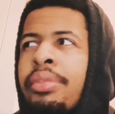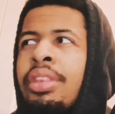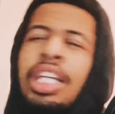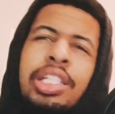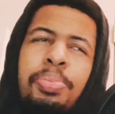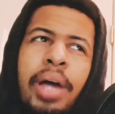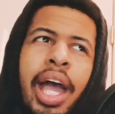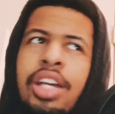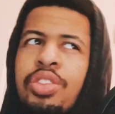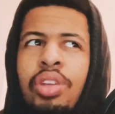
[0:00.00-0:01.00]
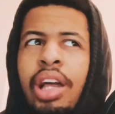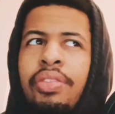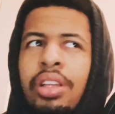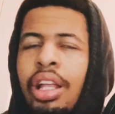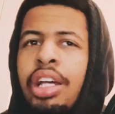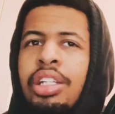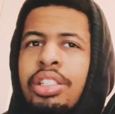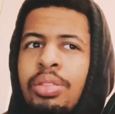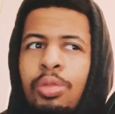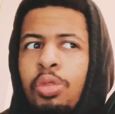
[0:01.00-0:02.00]
This past draft
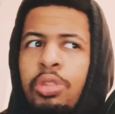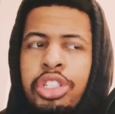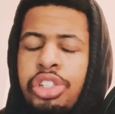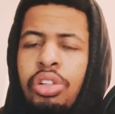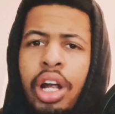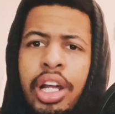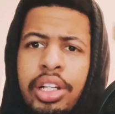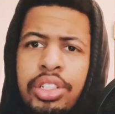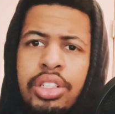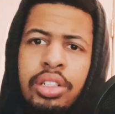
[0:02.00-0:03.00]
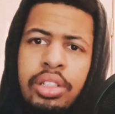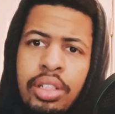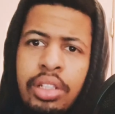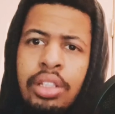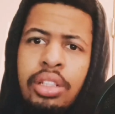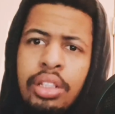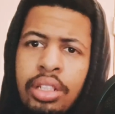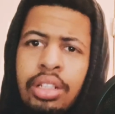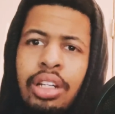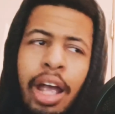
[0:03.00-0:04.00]
class was trash.
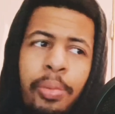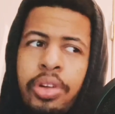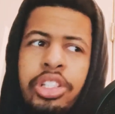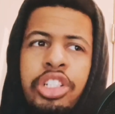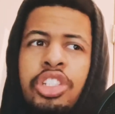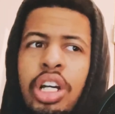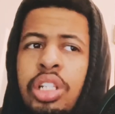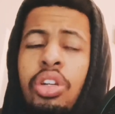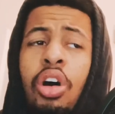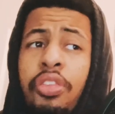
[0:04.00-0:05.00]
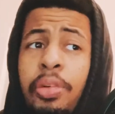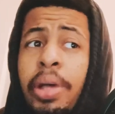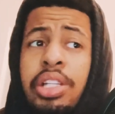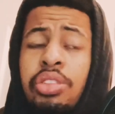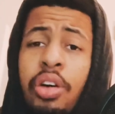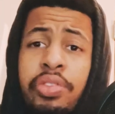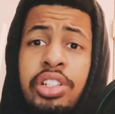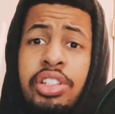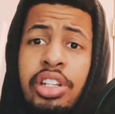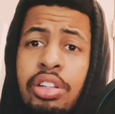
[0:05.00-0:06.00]
Everybody just judging based off
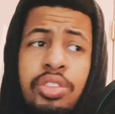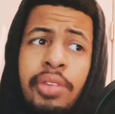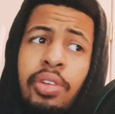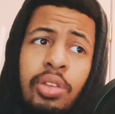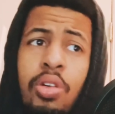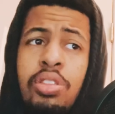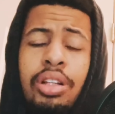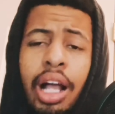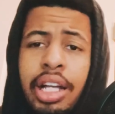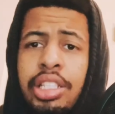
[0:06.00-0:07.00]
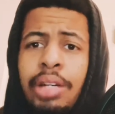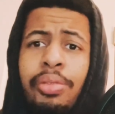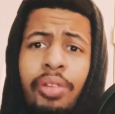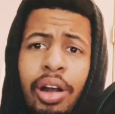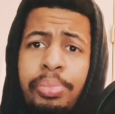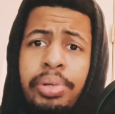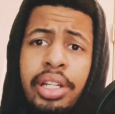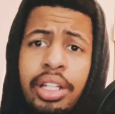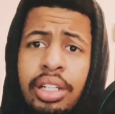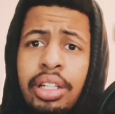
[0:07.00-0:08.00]
this year. Trevor Lawrence looked like a 7th-round
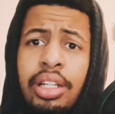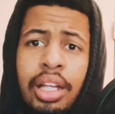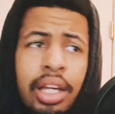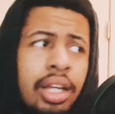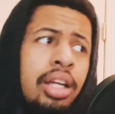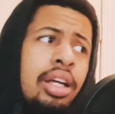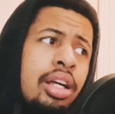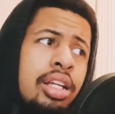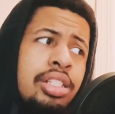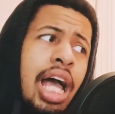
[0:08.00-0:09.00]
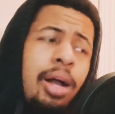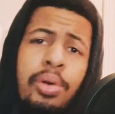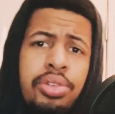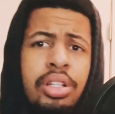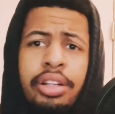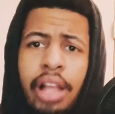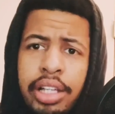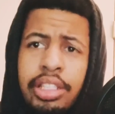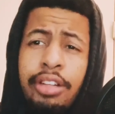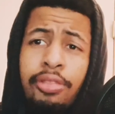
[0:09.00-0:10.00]
pick. Zach Wilson looked like a
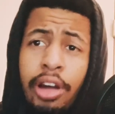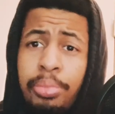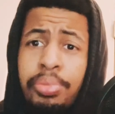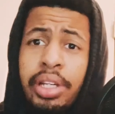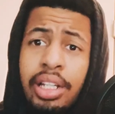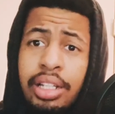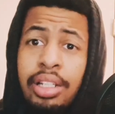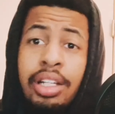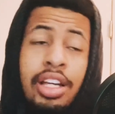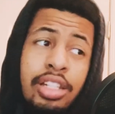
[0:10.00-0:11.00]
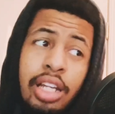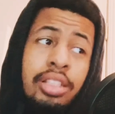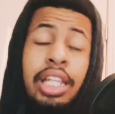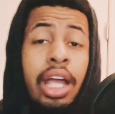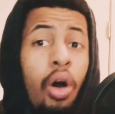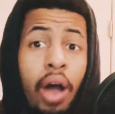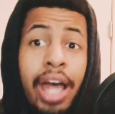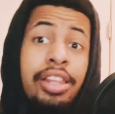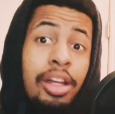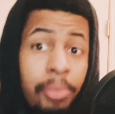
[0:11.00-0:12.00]
7th-round pick. They all
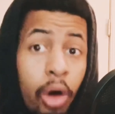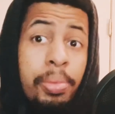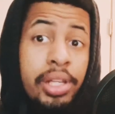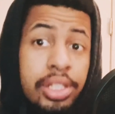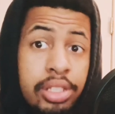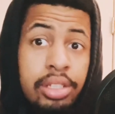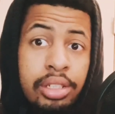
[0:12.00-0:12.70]
had their moments.